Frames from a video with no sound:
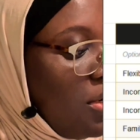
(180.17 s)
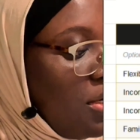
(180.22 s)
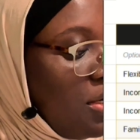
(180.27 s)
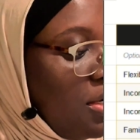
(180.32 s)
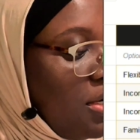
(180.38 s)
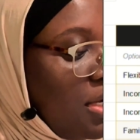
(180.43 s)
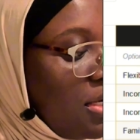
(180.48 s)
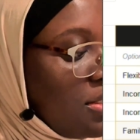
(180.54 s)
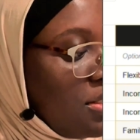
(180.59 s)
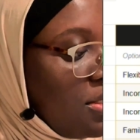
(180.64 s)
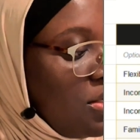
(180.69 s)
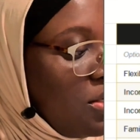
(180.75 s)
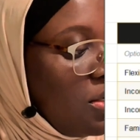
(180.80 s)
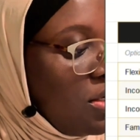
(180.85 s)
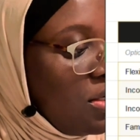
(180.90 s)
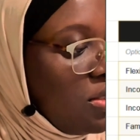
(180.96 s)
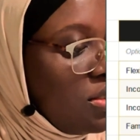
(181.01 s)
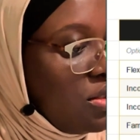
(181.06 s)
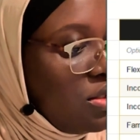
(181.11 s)
the next thing you're
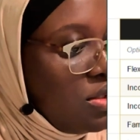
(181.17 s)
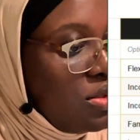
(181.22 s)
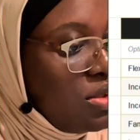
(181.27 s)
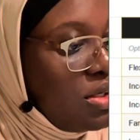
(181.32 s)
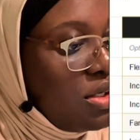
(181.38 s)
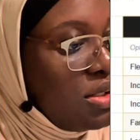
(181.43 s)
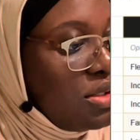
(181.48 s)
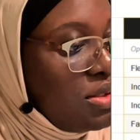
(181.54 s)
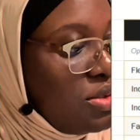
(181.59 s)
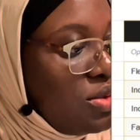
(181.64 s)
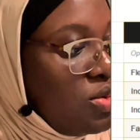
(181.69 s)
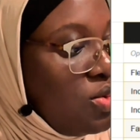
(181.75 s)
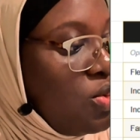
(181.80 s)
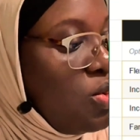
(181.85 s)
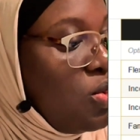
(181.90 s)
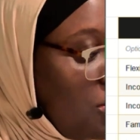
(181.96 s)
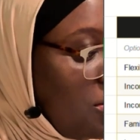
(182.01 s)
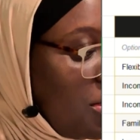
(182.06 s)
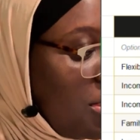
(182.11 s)
going to do is
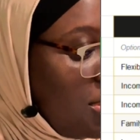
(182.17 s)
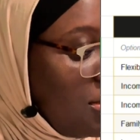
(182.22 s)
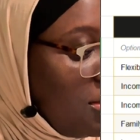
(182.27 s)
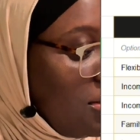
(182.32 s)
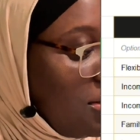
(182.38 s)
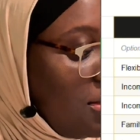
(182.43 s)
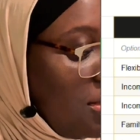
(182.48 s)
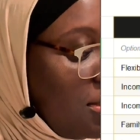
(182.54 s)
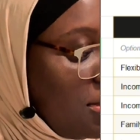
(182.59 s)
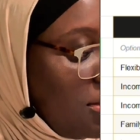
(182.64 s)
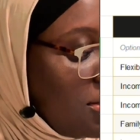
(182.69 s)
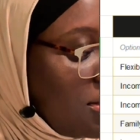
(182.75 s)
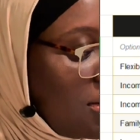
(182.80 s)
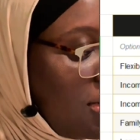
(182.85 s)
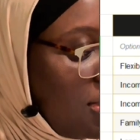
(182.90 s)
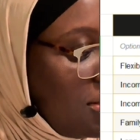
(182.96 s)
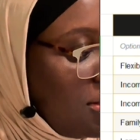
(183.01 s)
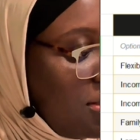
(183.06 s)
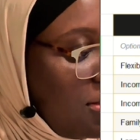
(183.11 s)
to rate this
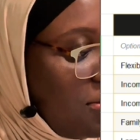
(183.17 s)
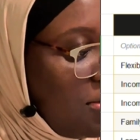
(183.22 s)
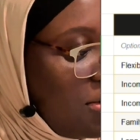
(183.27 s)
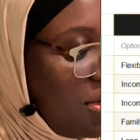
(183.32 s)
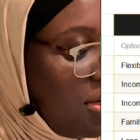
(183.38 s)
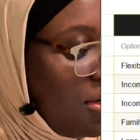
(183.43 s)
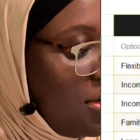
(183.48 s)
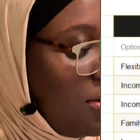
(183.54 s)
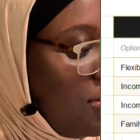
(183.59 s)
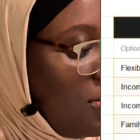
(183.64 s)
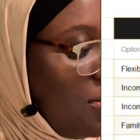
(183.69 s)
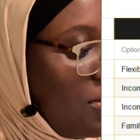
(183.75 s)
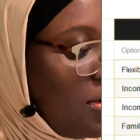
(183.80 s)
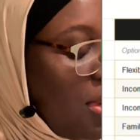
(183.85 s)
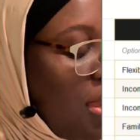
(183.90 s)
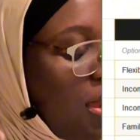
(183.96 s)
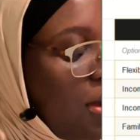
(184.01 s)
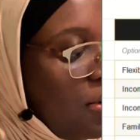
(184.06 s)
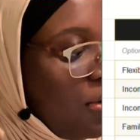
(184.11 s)
criteria on
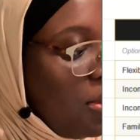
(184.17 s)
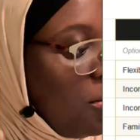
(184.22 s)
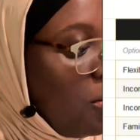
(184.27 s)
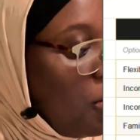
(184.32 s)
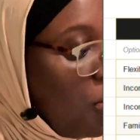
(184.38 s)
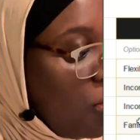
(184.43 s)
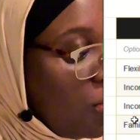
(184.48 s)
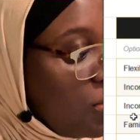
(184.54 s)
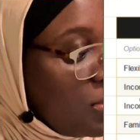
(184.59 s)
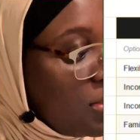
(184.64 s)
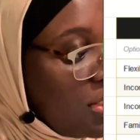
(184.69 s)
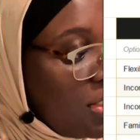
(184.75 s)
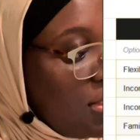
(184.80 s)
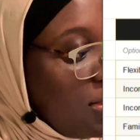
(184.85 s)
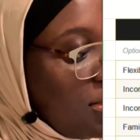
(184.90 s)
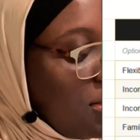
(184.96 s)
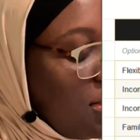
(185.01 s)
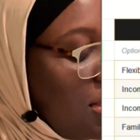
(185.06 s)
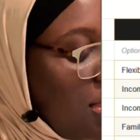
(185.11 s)
how
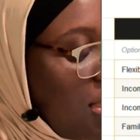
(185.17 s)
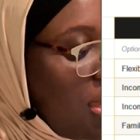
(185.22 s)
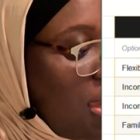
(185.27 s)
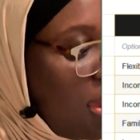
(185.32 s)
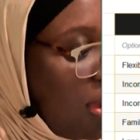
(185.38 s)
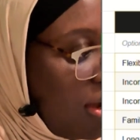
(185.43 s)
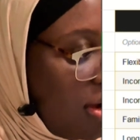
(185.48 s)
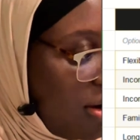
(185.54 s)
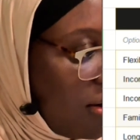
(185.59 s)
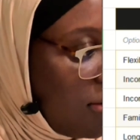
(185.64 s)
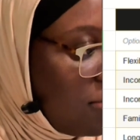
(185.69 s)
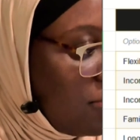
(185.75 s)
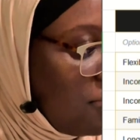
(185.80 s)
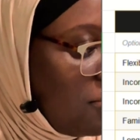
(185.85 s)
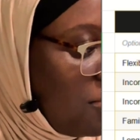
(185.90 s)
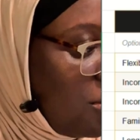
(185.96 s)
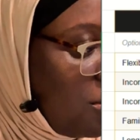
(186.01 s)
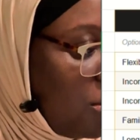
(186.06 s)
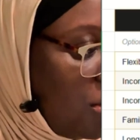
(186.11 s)
important they are
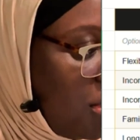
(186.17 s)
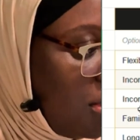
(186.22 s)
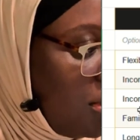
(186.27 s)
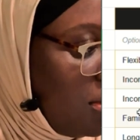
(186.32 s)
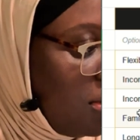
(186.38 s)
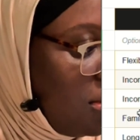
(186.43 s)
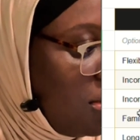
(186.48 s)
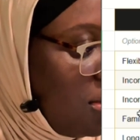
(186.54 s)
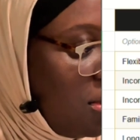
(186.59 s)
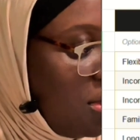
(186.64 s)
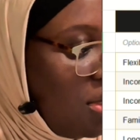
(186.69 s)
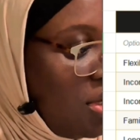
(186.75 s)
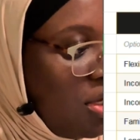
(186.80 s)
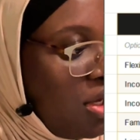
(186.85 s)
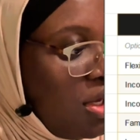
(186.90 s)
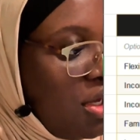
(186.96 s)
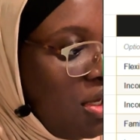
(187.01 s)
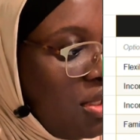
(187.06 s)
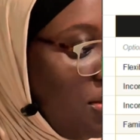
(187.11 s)
for me.
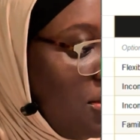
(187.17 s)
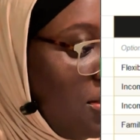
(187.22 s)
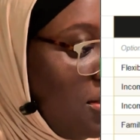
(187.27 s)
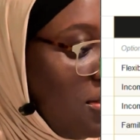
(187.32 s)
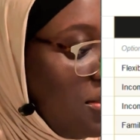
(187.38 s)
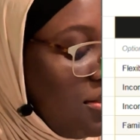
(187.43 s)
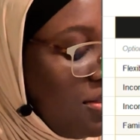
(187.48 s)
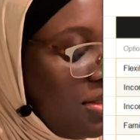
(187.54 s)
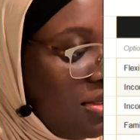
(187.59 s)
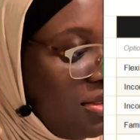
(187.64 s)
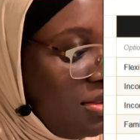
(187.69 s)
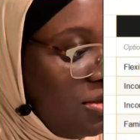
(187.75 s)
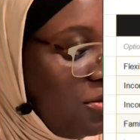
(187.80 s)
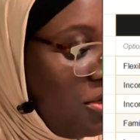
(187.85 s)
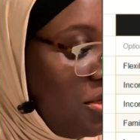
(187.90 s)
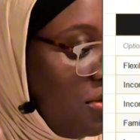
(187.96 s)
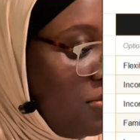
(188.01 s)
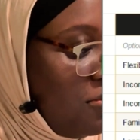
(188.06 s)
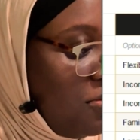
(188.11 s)
This is
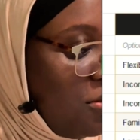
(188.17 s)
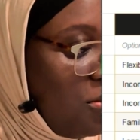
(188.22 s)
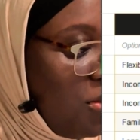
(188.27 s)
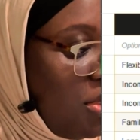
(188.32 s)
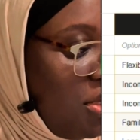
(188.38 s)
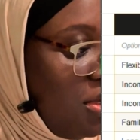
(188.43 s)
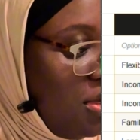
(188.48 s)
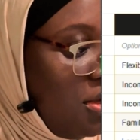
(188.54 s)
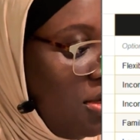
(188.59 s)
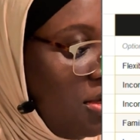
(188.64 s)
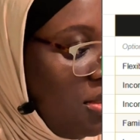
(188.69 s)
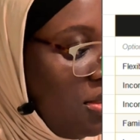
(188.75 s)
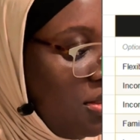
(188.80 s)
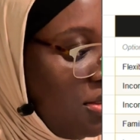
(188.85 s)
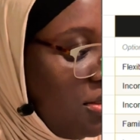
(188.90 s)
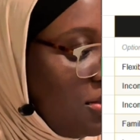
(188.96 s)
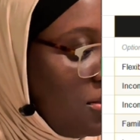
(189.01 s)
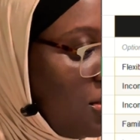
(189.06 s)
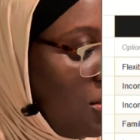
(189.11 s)
big for me.
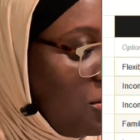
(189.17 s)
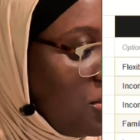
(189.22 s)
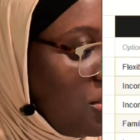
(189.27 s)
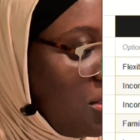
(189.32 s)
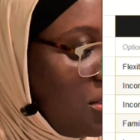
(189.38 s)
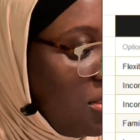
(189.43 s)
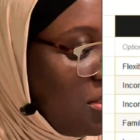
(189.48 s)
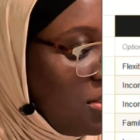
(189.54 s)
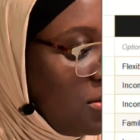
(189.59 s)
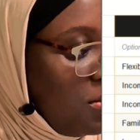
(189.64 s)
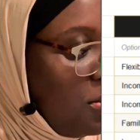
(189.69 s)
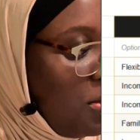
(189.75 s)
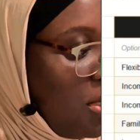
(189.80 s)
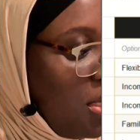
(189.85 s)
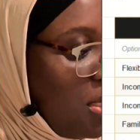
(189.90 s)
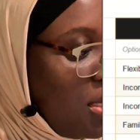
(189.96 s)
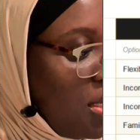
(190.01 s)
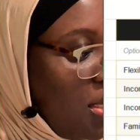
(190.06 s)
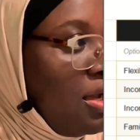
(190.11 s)
This option is
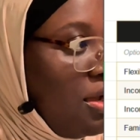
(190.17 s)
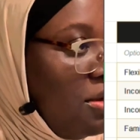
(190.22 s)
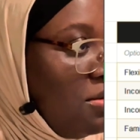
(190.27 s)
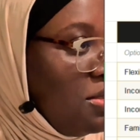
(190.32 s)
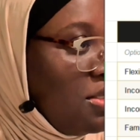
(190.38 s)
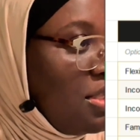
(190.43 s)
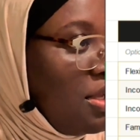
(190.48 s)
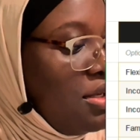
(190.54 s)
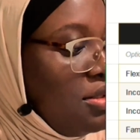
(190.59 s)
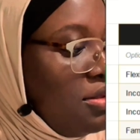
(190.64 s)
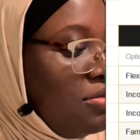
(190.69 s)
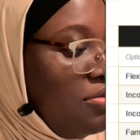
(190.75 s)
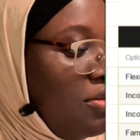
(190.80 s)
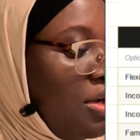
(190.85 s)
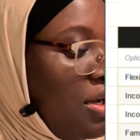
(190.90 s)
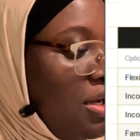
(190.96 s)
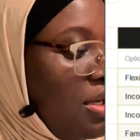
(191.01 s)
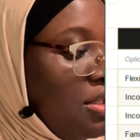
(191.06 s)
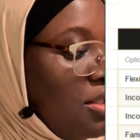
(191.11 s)
big. Constant is
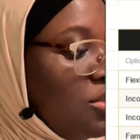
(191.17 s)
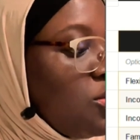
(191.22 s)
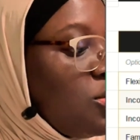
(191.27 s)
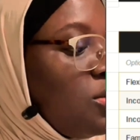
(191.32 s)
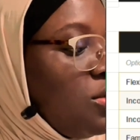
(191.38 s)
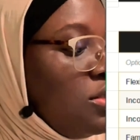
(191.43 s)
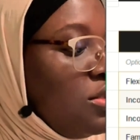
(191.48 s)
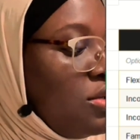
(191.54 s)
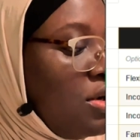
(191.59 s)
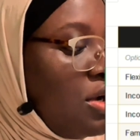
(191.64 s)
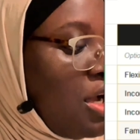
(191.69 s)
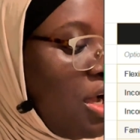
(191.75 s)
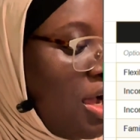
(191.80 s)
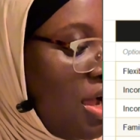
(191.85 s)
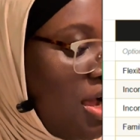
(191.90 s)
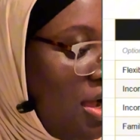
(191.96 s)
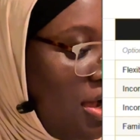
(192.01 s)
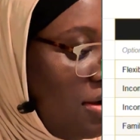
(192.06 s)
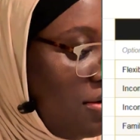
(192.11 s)
fine. It's good to
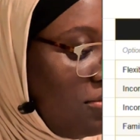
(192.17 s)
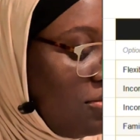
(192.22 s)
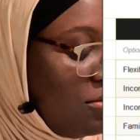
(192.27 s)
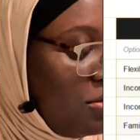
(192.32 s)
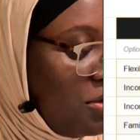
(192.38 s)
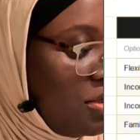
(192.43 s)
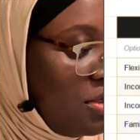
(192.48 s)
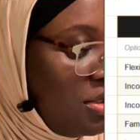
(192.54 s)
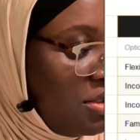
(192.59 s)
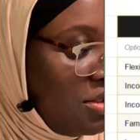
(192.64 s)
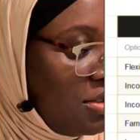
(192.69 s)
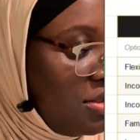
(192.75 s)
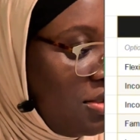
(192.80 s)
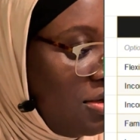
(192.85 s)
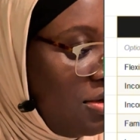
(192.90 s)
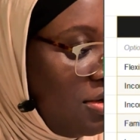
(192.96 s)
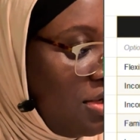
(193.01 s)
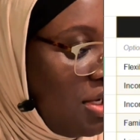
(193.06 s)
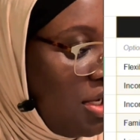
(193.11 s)
have, but it's
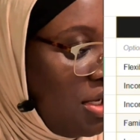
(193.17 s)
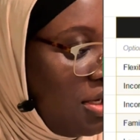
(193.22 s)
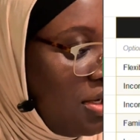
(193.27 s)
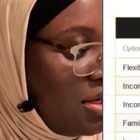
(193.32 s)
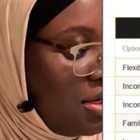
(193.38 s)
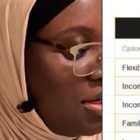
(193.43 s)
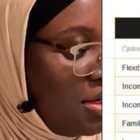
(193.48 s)
not like